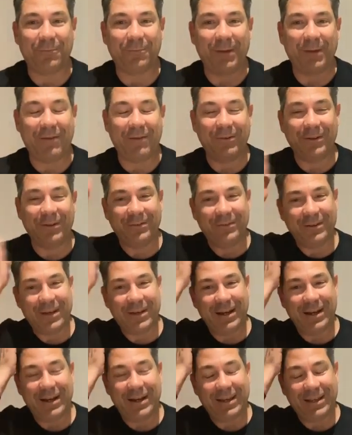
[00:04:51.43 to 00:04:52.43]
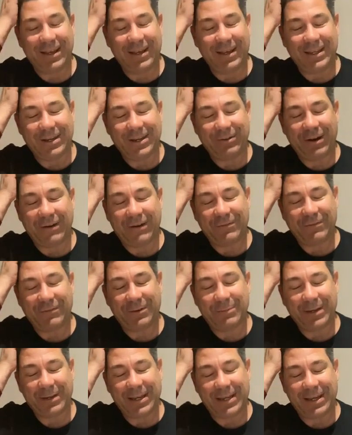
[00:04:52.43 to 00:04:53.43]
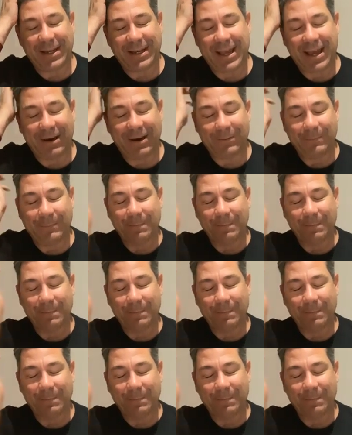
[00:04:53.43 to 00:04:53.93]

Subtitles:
heaven a year after Be Here Now.